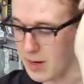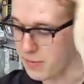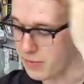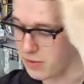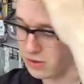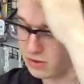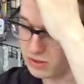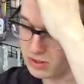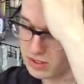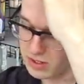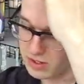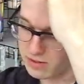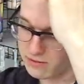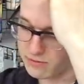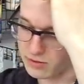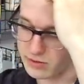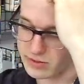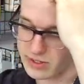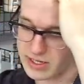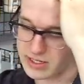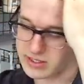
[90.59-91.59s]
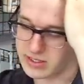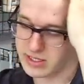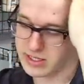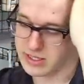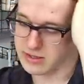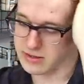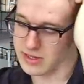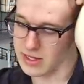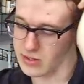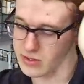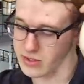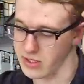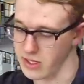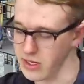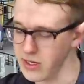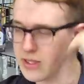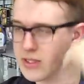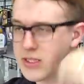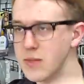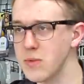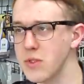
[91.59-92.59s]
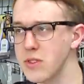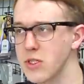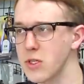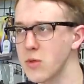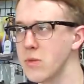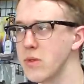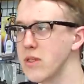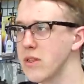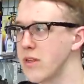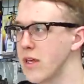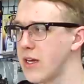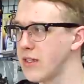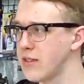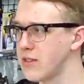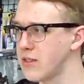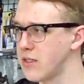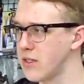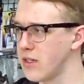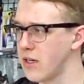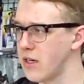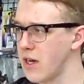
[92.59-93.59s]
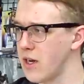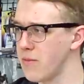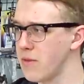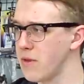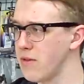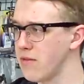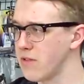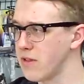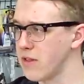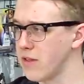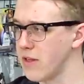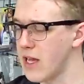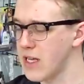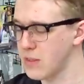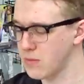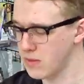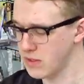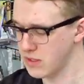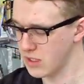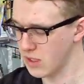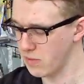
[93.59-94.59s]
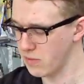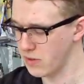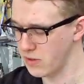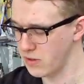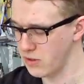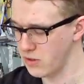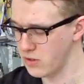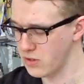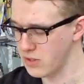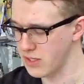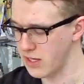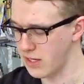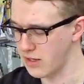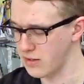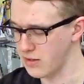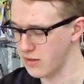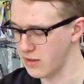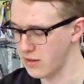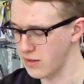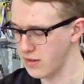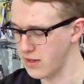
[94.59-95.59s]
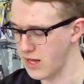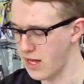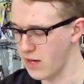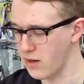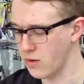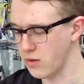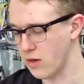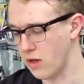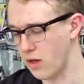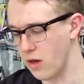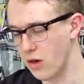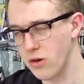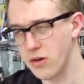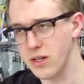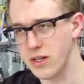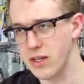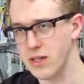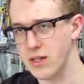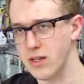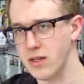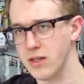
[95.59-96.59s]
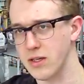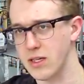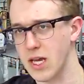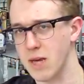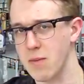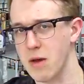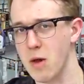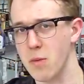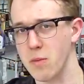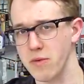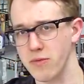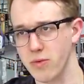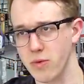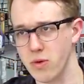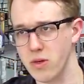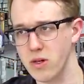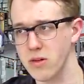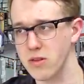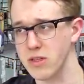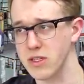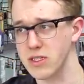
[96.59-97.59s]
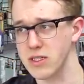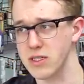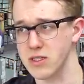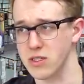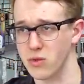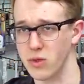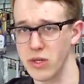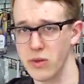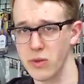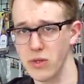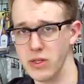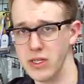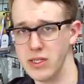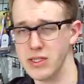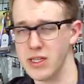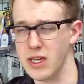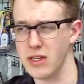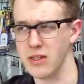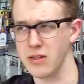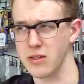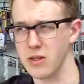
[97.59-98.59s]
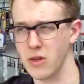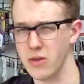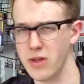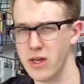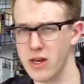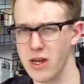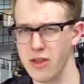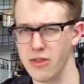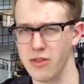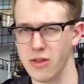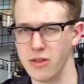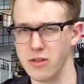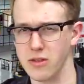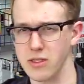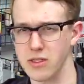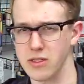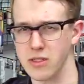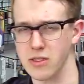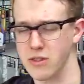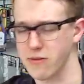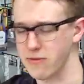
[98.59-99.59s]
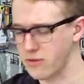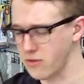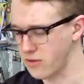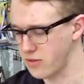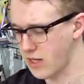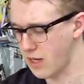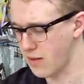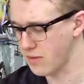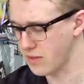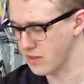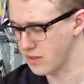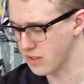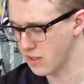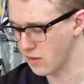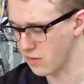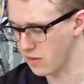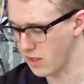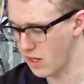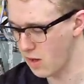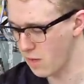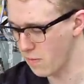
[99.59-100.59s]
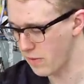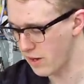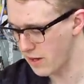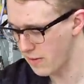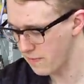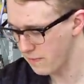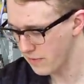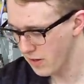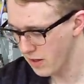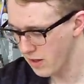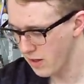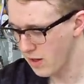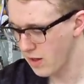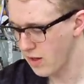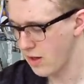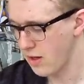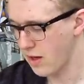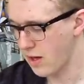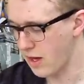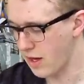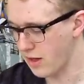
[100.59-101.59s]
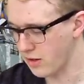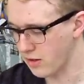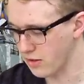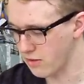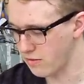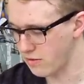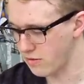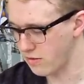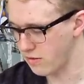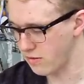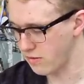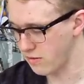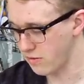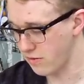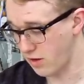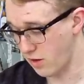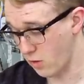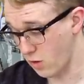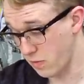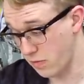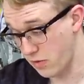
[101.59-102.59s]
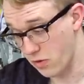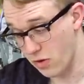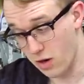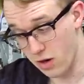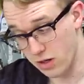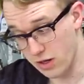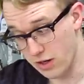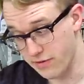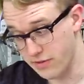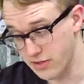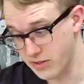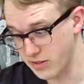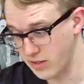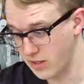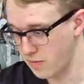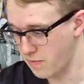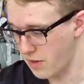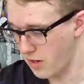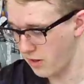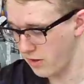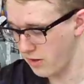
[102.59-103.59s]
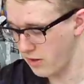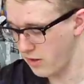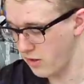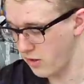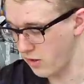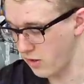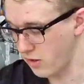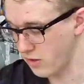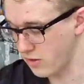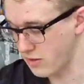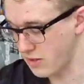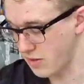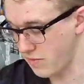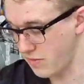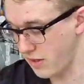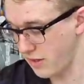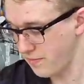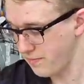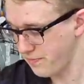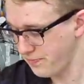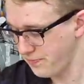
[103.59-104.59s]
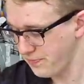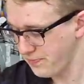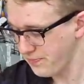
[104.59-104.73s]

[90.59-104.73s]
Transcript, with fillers: April for nineteen thousand yen. And someone told me that, uh, I believe in last month's Gunpla News, that that already came out before and this is a re-release. I didn't know that. I thought this is the first time this is coming out, but I could very well be wrong, obviously, apparently, or something.